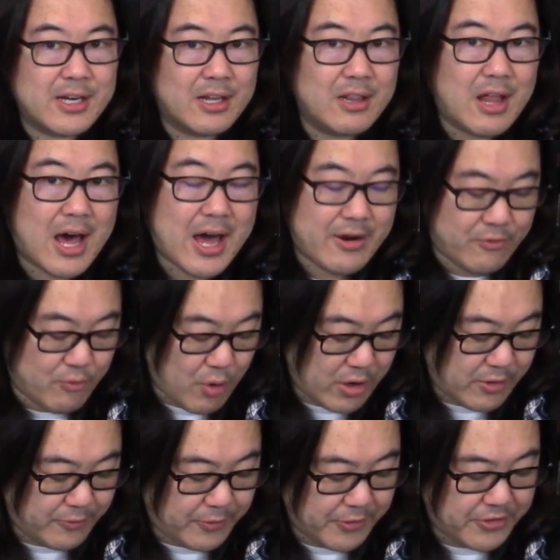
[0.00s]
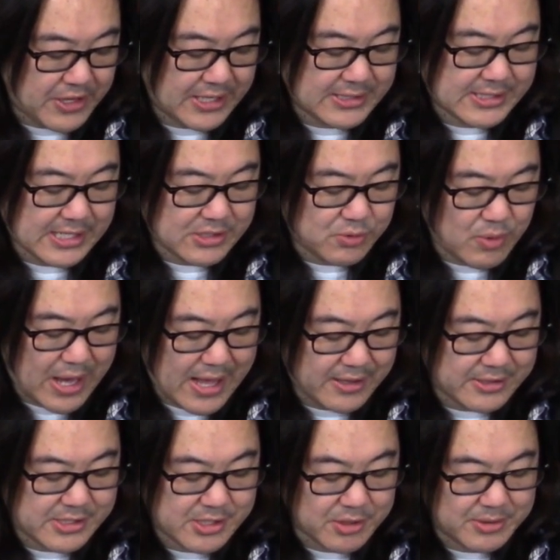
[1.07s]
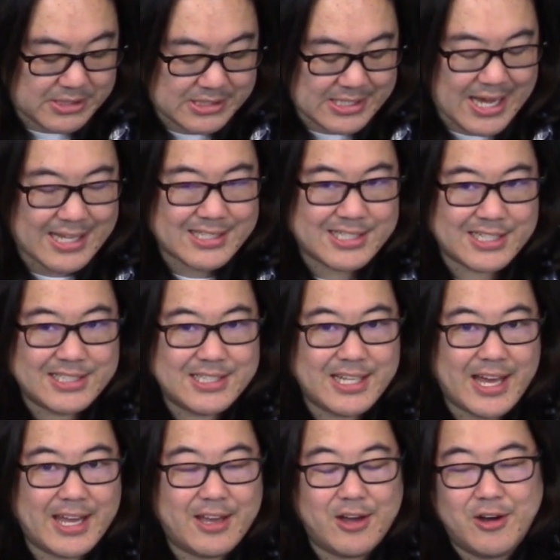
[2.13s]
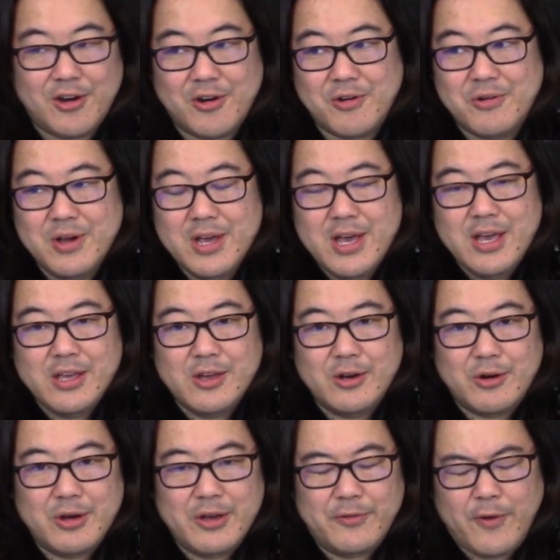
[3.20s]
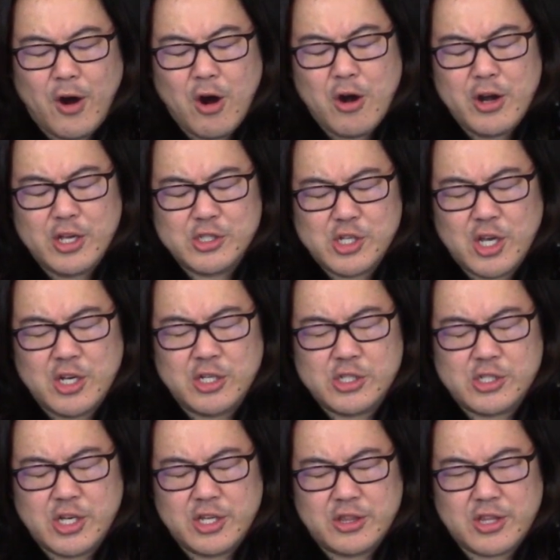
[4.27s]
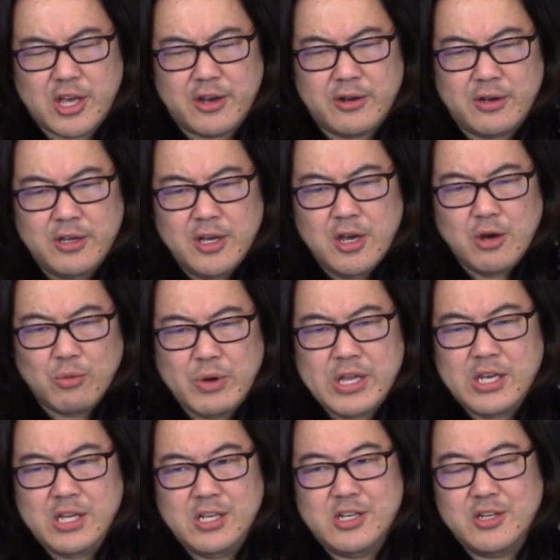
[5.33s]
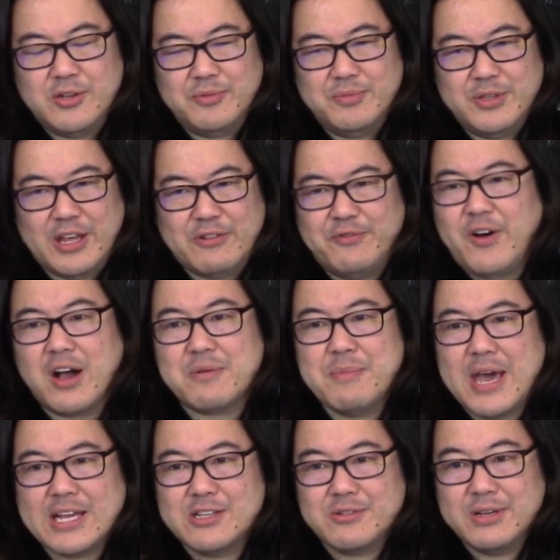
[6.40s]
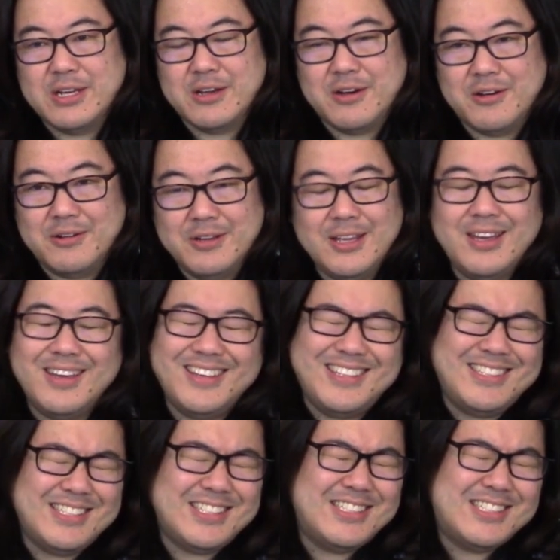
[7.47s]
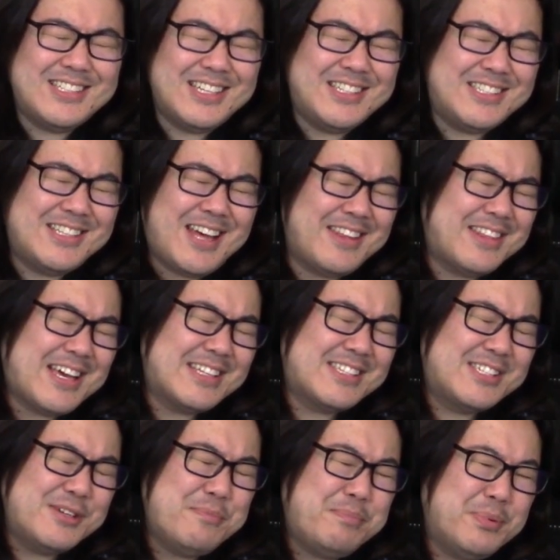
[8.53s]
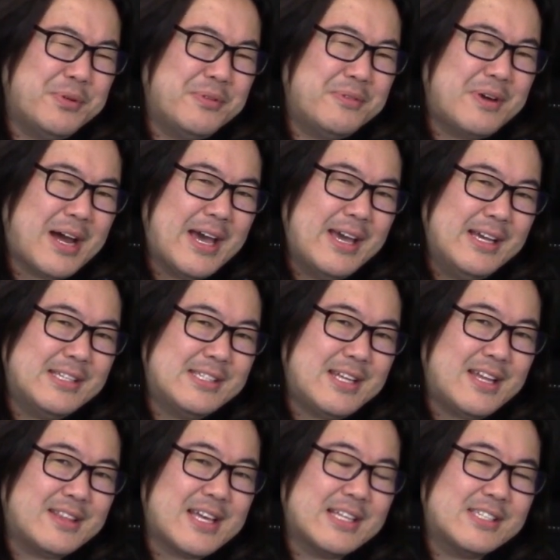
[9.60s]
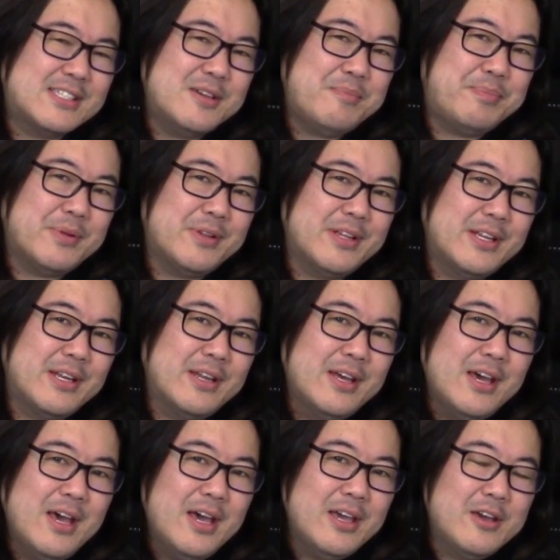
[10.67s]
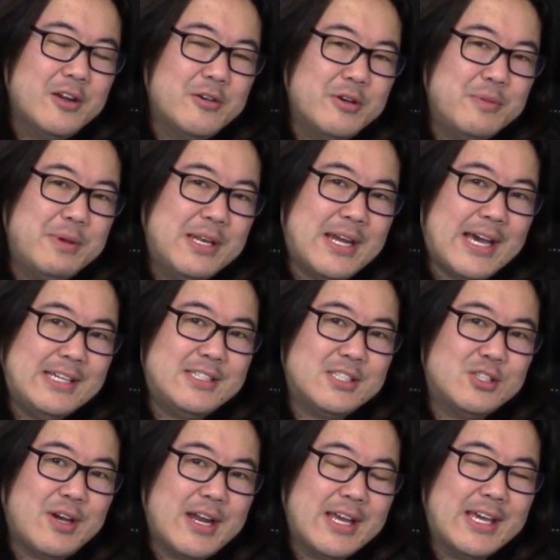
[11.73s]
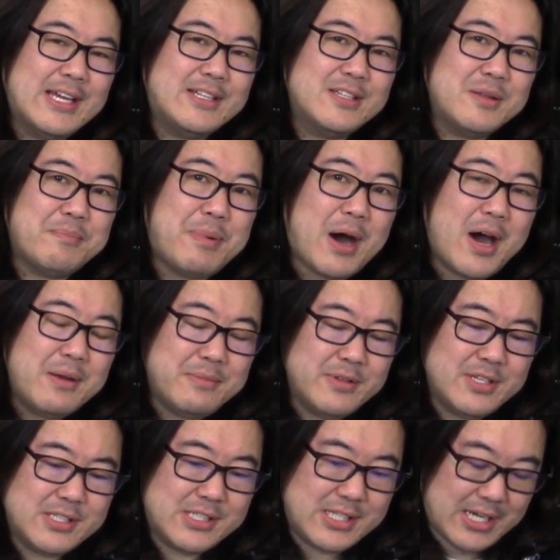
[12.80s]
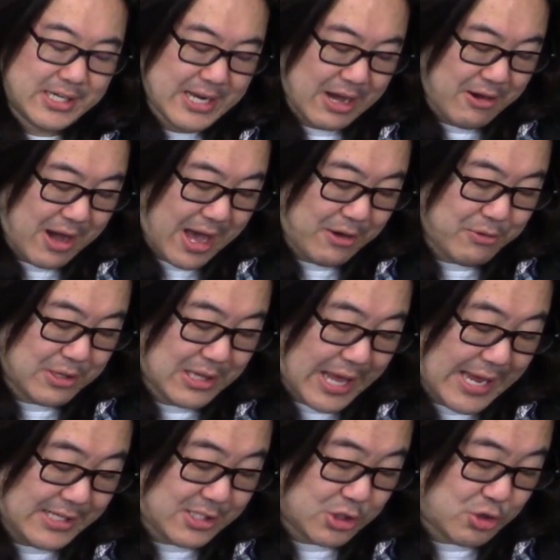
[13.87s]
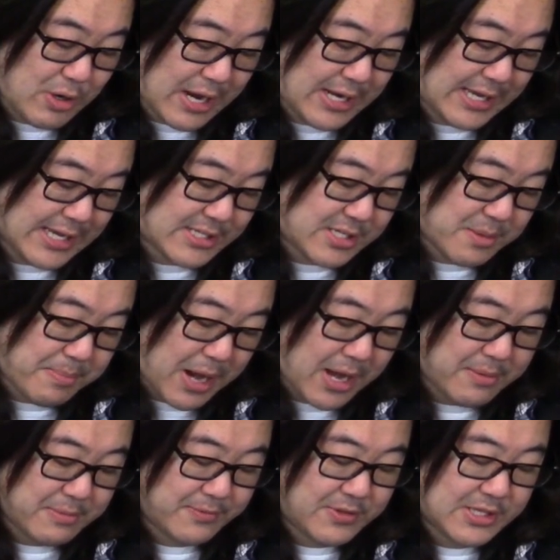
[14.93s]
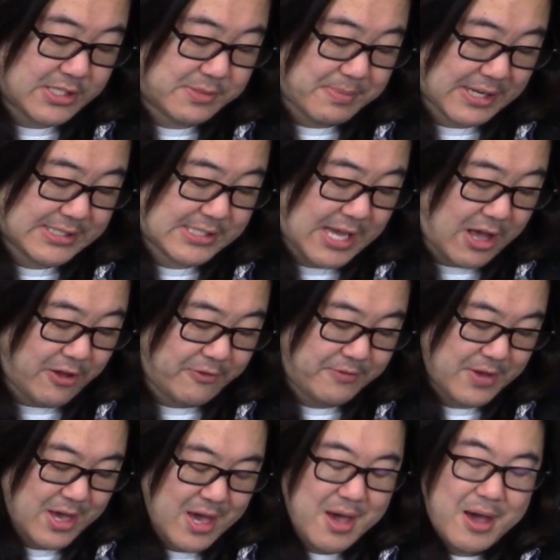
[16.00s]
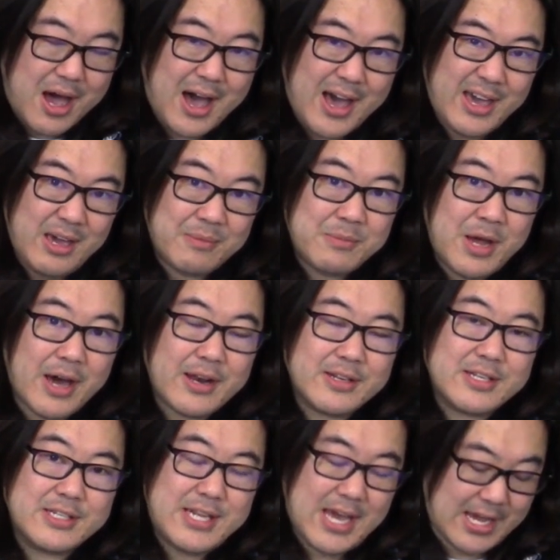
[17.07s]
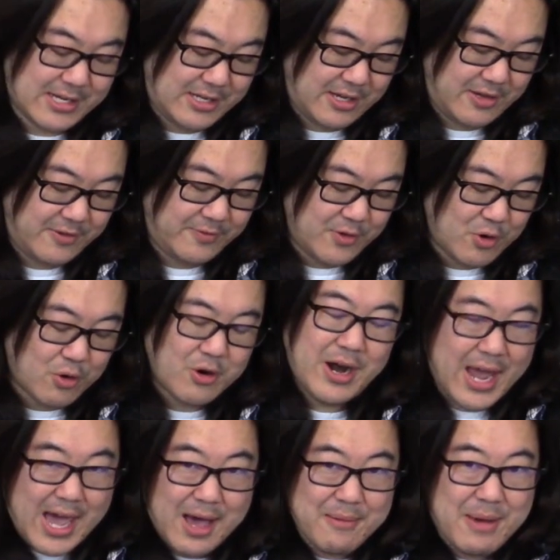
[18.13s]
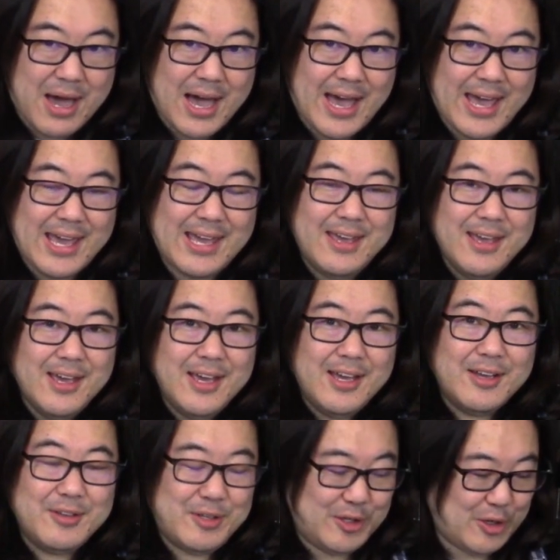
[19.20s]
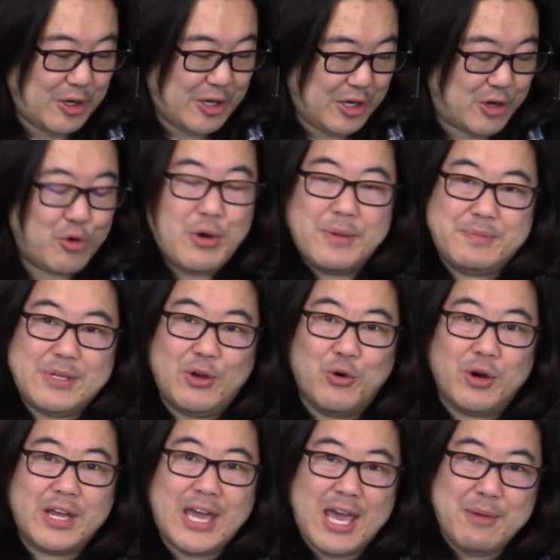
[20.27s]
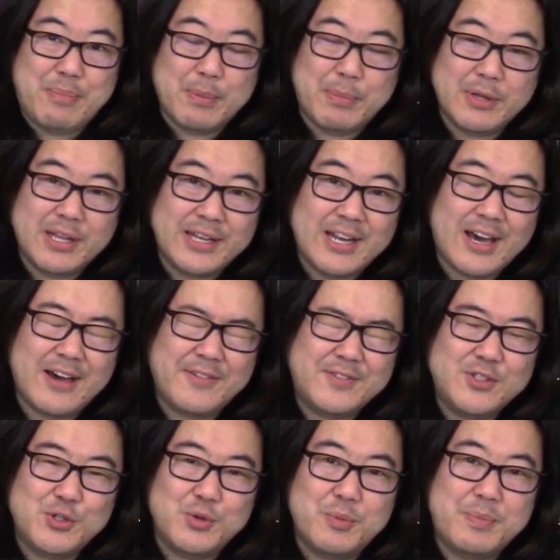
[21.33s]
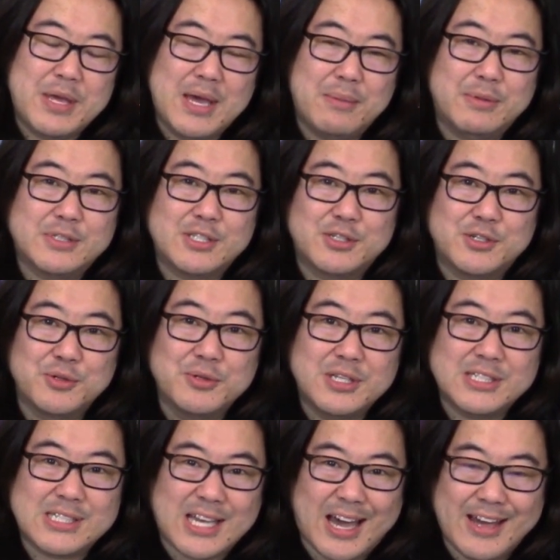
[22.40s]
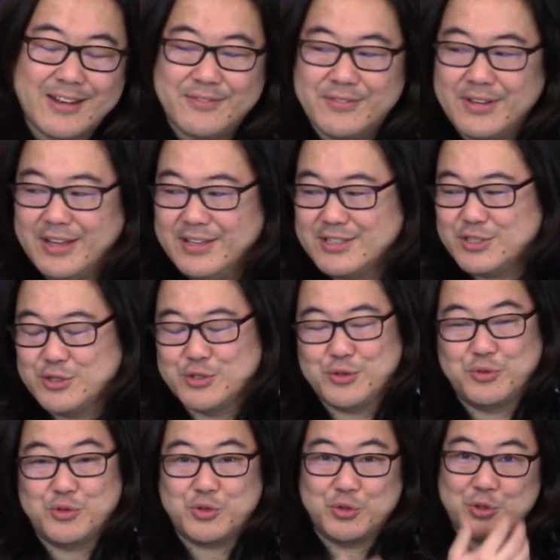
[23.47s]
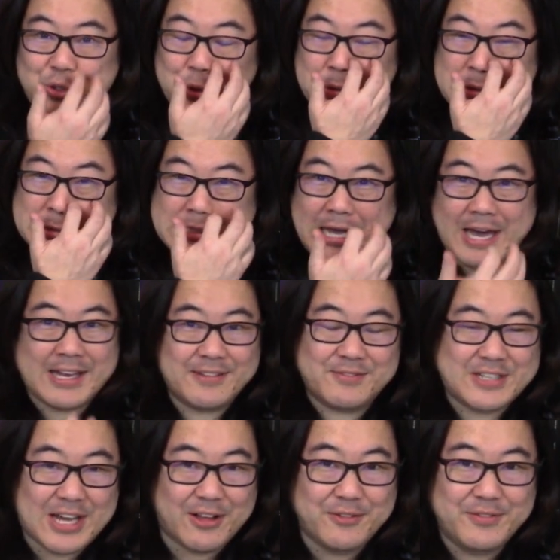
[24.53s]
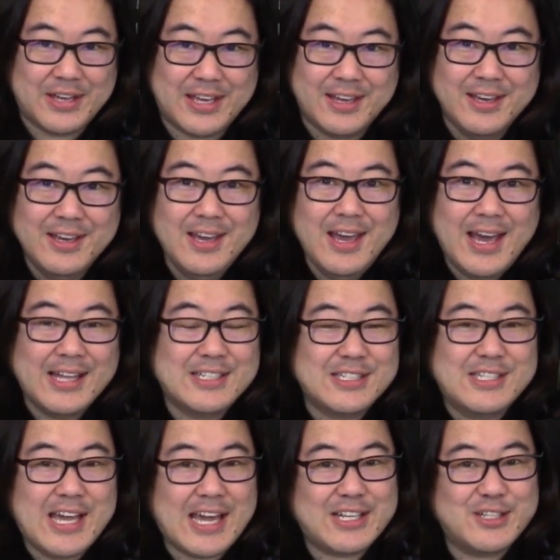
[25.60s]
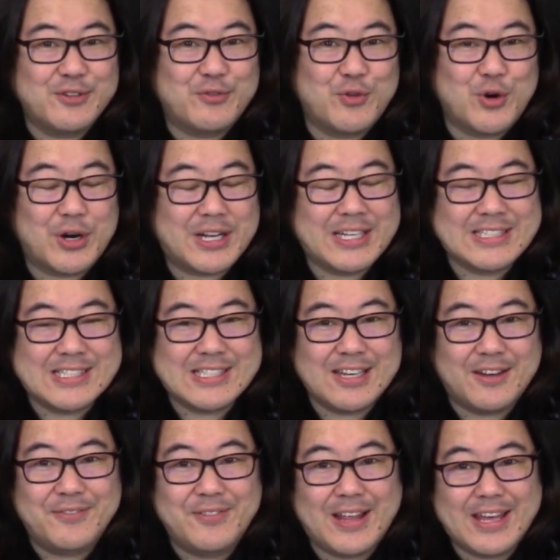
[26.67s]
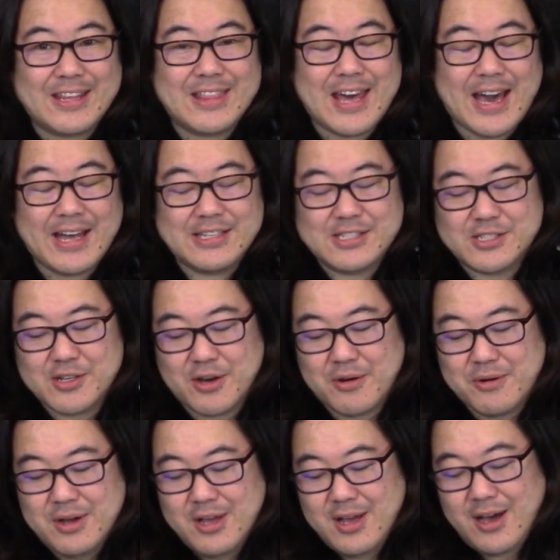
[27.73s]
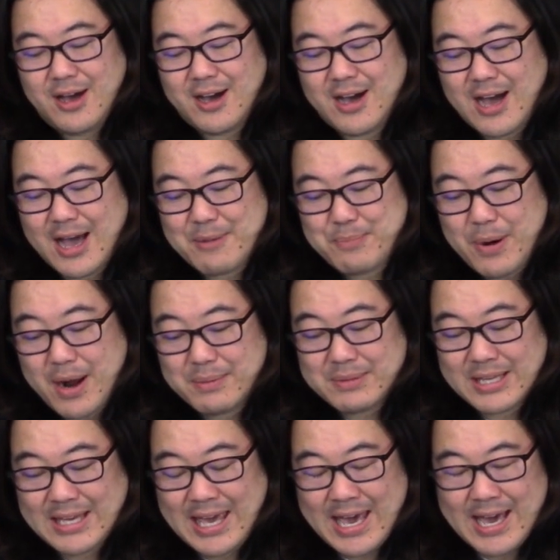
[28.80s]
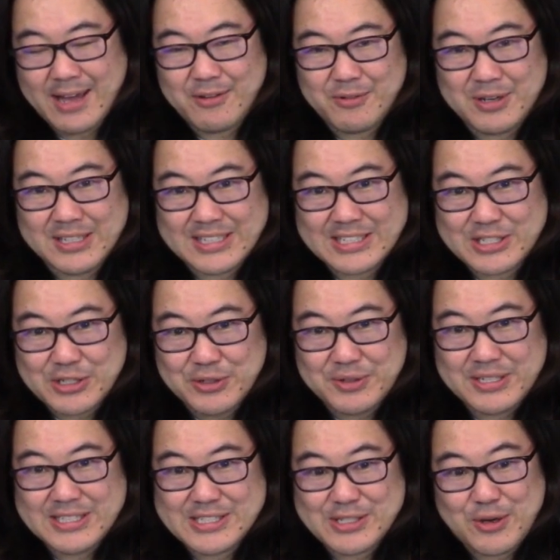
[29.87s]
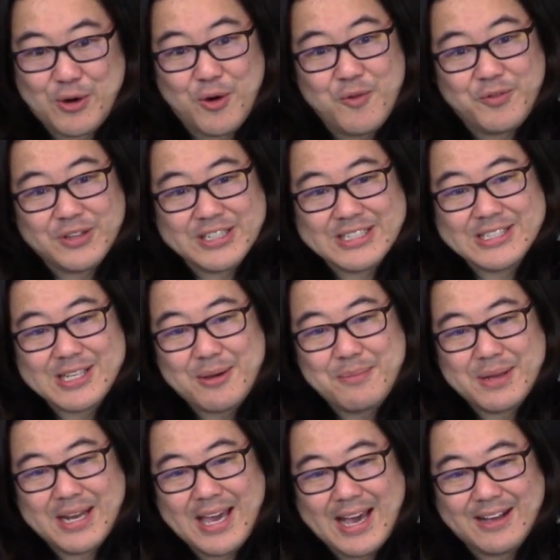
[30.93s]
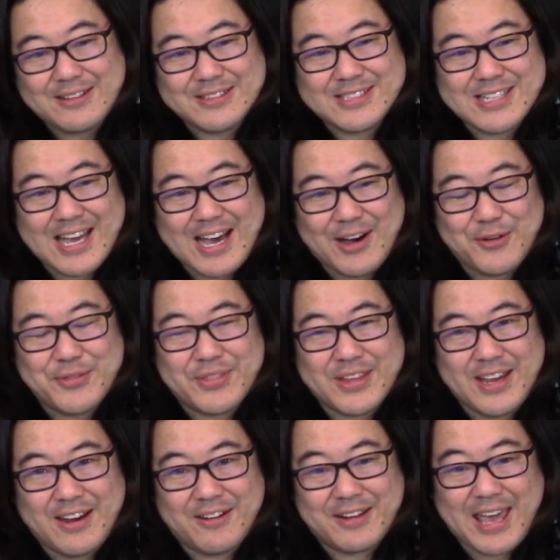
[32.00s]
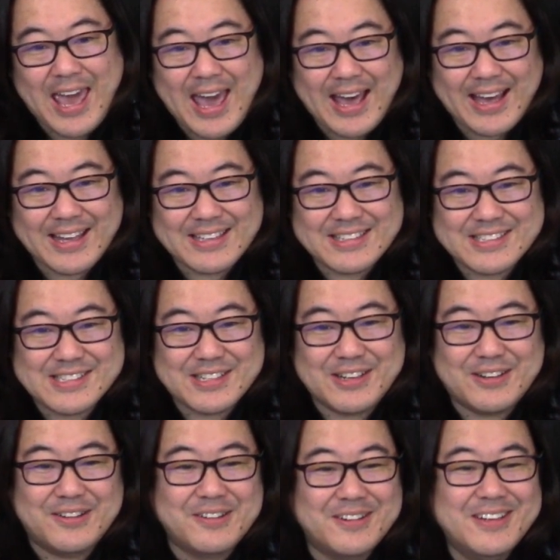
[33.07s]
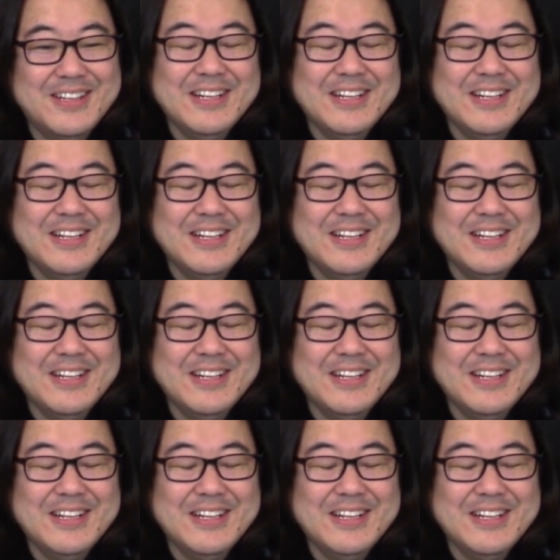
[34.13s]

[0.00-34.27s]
done a lot of wonderful things as well. So it's not just like, oh, you know, if art is innocent, then we need to then fuck Matcherino. It's it's it's not that simple, right? It's not that simple. And you know, it'd be nice to try to get to the bottom of this thing. Now, I would like to try to get to the bottom of this myself. I am not a detective, nor am I equipped or capable enough to be able to do this kind of uh, to, to to do this kind of delving and detective work and stuff like that so uh, i probably can't really do it so hopefully somebody else out there can so